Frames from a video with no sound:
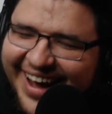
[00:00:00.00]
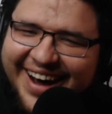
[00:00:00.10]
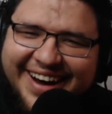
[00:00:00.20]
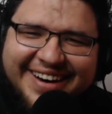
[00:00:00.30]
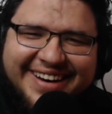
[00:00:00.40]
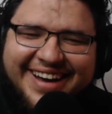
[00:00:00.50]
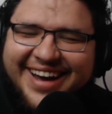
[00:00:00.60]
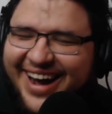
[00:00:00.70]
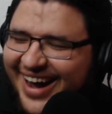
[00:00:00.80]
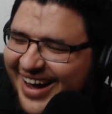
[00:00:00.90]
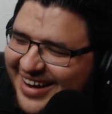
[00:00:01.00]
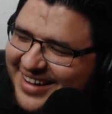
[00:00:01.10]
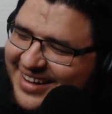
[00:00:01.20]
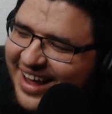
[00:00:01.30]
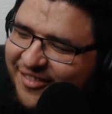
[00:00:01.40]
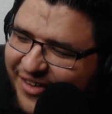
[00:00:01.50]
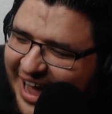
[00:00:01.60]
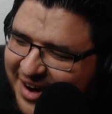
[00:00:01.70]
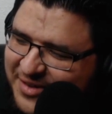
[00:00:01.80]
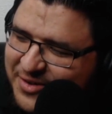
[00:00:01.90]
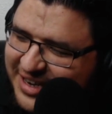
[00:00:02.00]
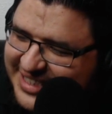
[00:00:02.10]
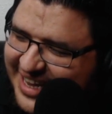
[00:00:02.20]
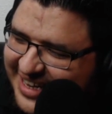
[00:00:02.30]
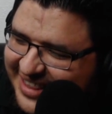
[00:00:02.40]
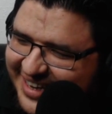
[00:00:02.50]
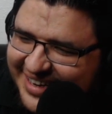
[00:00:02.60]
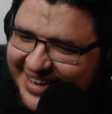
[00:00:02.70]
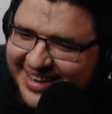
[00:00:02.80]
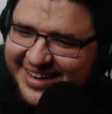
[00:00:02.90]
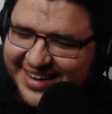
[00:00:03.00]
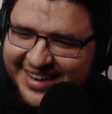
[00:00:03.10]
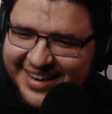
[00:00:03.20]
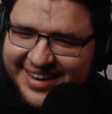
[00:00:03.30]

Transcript: oh, on God. Phantom, you want to say I anything? Hire, can I hire you